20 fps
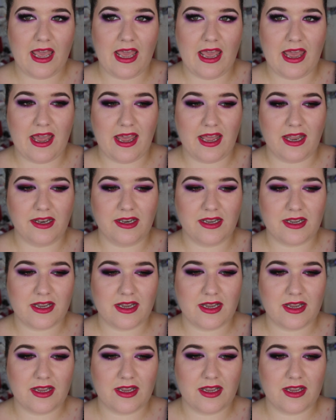And
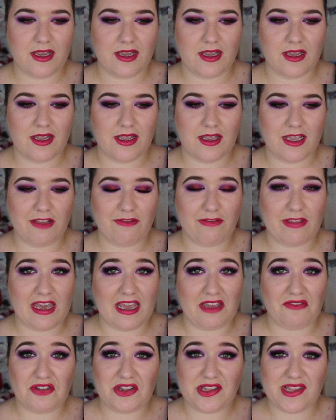if
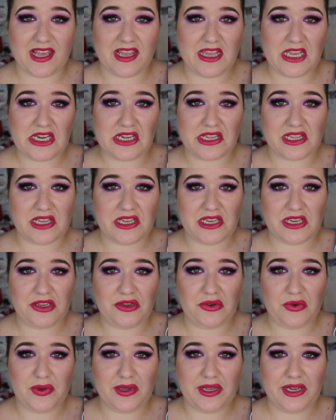they ever say they're
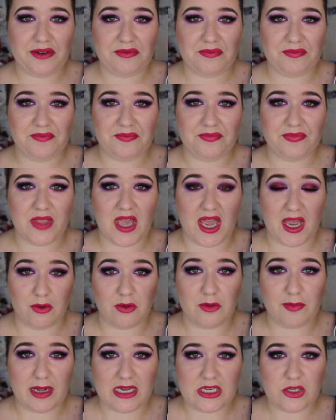discontinuing it, I
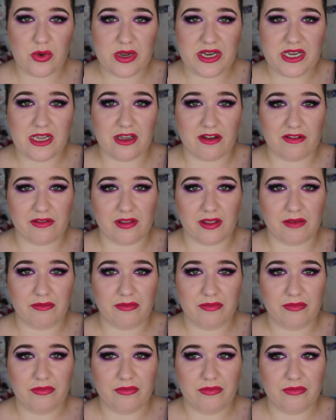will buy 20 of them.
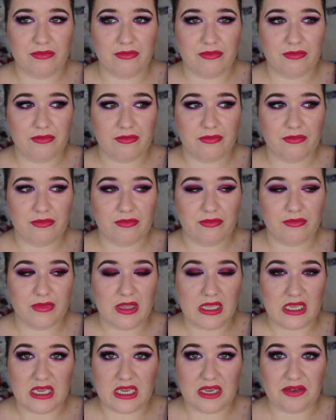
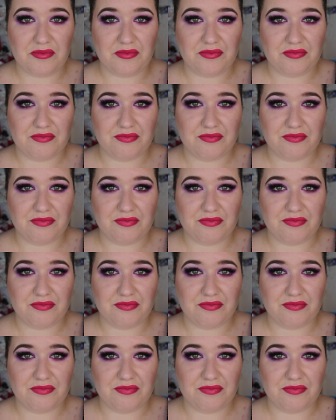Yep.